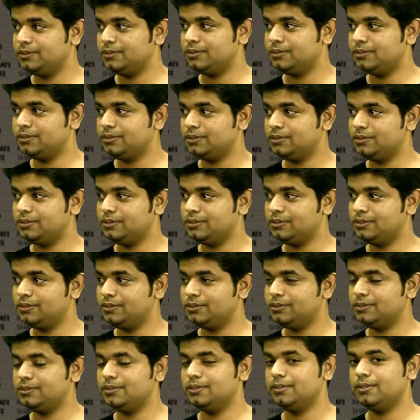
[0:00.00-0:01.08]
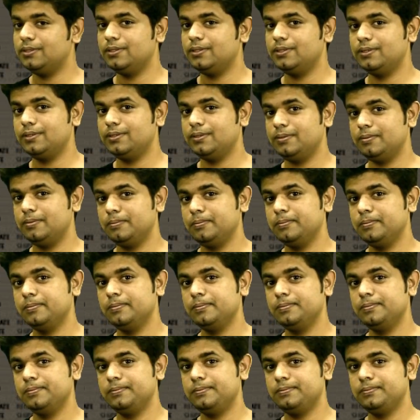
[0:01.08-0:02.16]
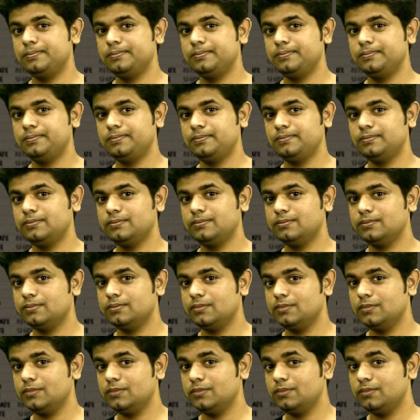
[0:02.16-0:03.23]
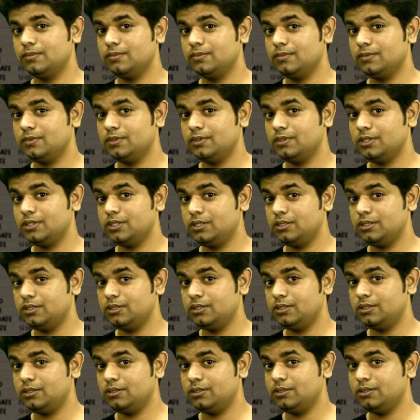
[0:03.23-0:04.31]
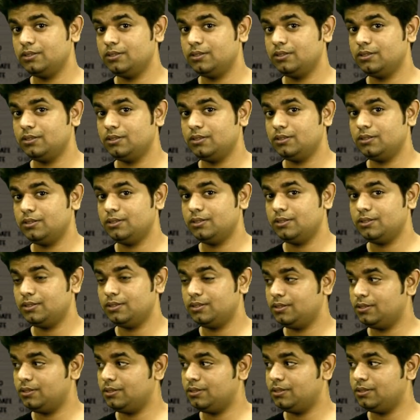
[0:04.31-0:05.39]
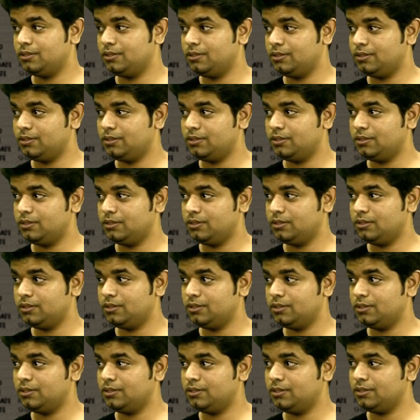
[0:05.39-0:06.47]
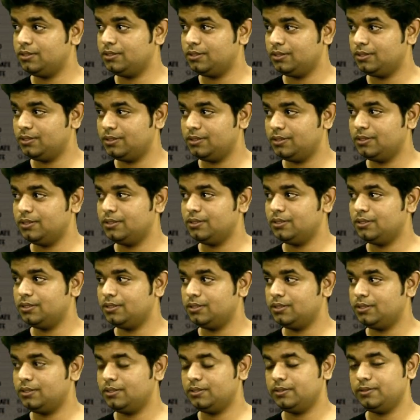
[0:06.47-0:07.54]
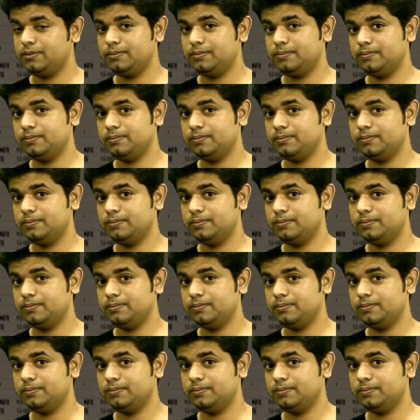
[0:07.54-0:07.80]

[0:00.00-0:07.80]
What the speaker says: The person shown says nothing.